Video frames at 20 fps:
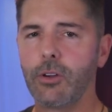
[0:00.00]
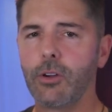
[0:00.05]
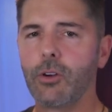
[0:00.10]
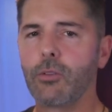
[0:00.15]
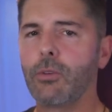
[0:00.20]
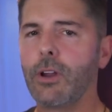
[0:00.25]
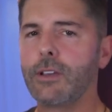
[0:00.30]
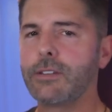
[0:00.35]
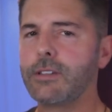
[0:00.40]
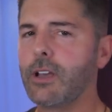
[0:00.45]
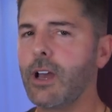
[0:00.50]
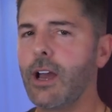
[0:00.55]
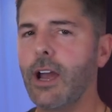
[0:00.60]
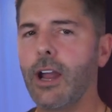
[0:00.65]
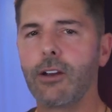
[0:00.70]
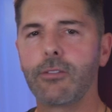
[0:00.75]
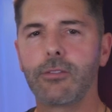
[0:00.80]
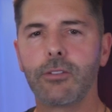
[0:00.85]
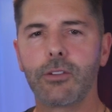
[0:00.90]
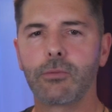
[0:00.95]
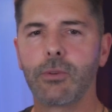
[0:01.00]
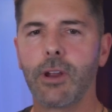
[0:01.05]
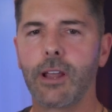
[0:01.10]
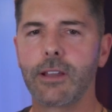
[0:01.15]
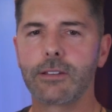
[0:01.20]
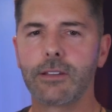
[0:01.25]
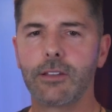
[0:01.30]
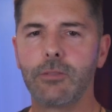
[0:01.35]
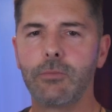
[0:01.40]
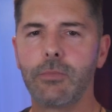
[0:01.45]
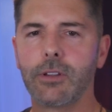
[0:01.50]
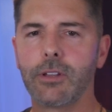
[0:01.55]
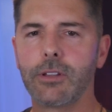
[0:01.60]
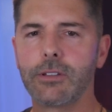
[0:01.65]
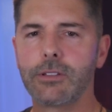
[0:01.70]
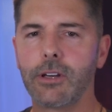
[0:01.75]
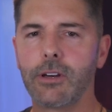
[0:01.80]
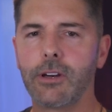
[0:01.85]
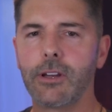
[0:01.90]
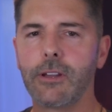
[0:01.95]
rising higher through the ranks of the
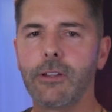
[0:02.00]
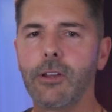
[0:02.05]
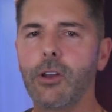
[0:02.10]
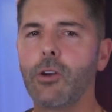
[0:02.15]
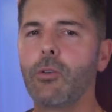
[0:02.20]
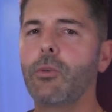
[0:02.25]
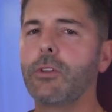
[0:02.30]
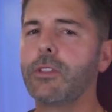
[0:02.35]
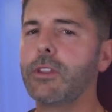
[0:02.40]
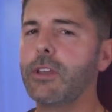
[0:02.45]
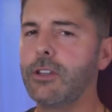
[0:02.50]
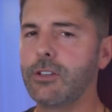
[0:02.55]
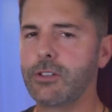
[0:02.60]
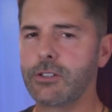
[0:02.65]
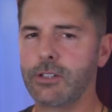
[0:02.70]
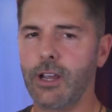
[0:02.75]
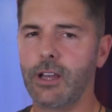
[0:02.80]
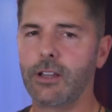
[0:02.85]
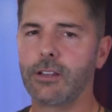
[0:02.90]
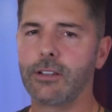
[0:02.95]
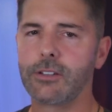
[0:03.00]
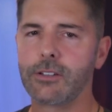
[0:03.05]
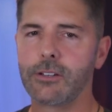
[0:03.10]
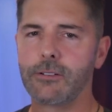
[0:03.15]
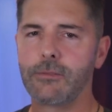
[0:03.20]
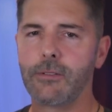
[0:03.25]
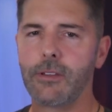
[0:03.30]
military with each challenge.